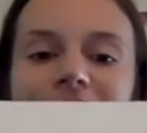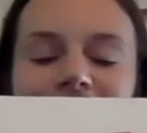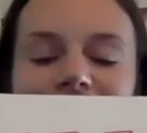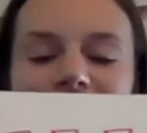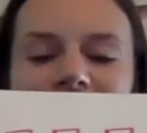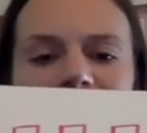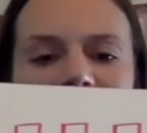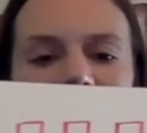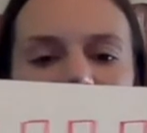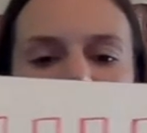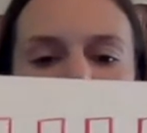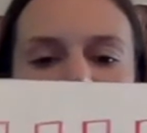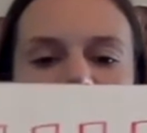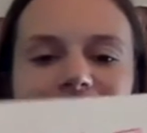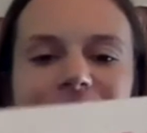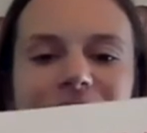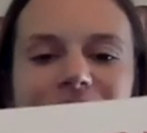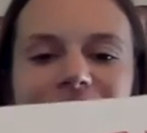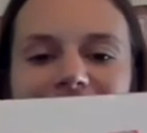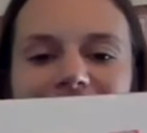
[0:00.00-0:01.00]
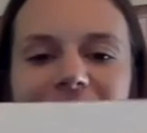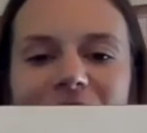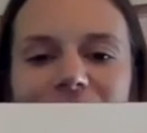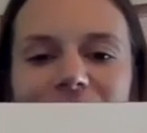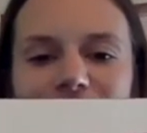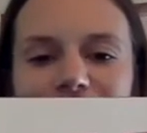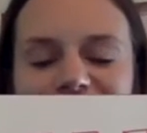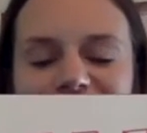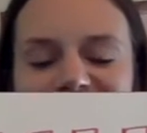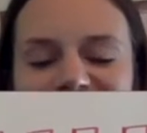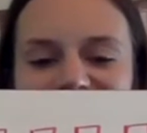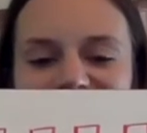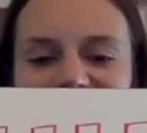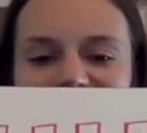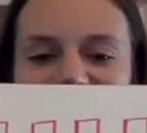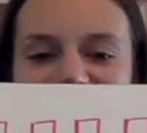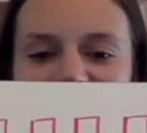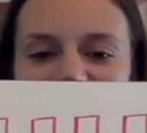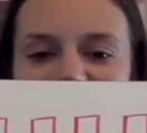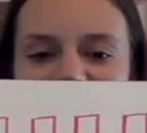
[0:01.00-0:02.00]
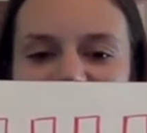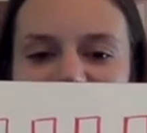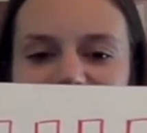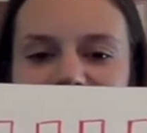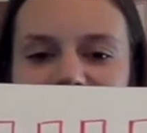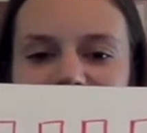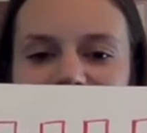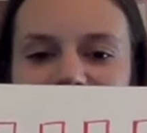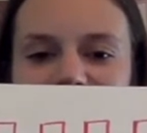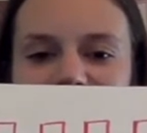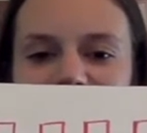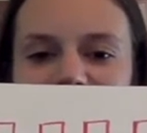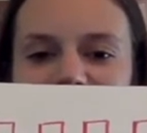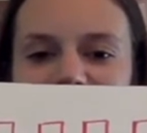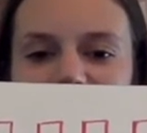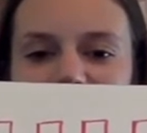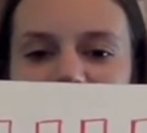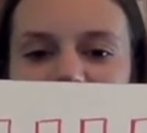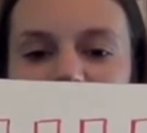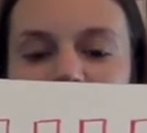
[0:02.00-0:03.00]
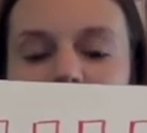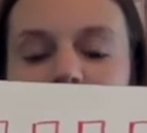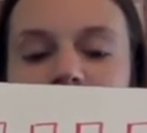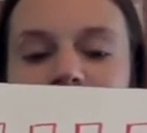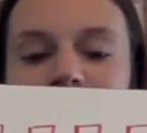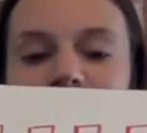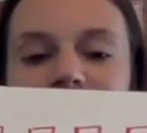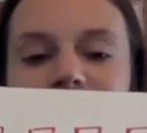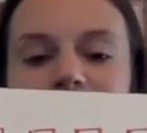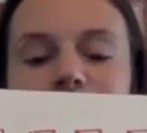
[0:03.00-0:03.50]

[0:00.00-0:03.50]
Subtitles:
How many did I erase? You can say,